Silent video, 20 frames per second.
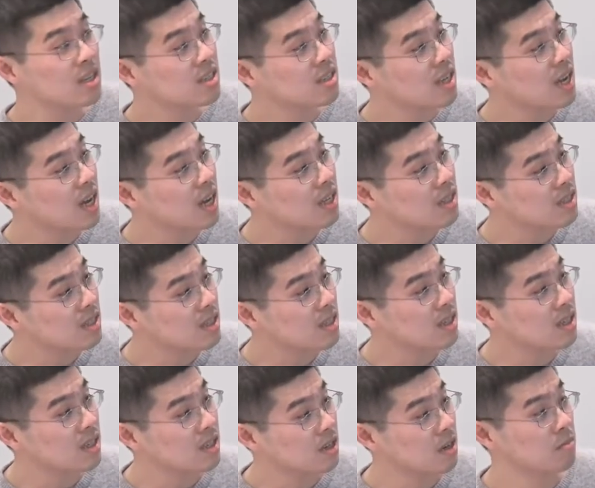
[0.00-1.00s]
that
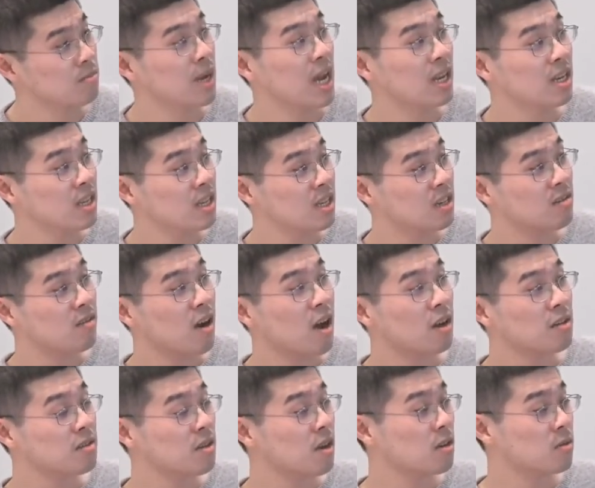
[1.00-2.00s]
uh, there are many
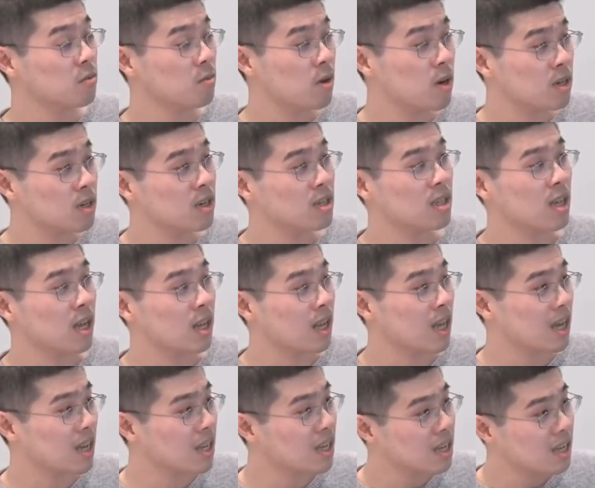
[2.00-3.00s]
crowdsourced workers
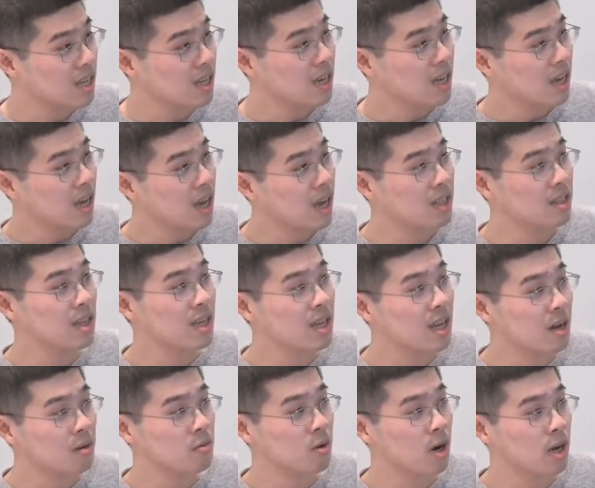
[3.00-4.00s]
online and they
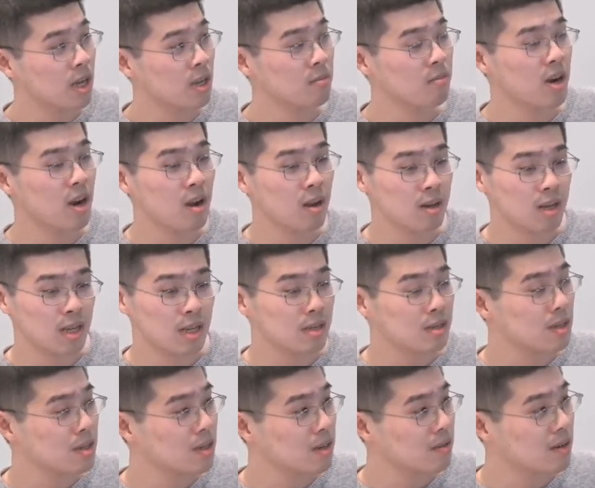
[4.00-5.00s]
can work in
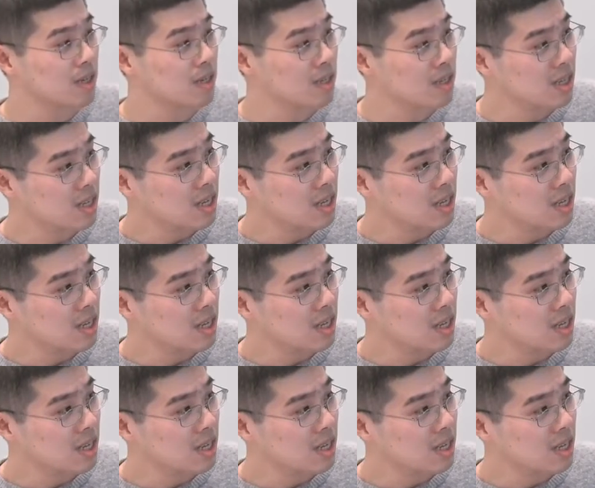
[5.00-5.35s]
parallel. Right?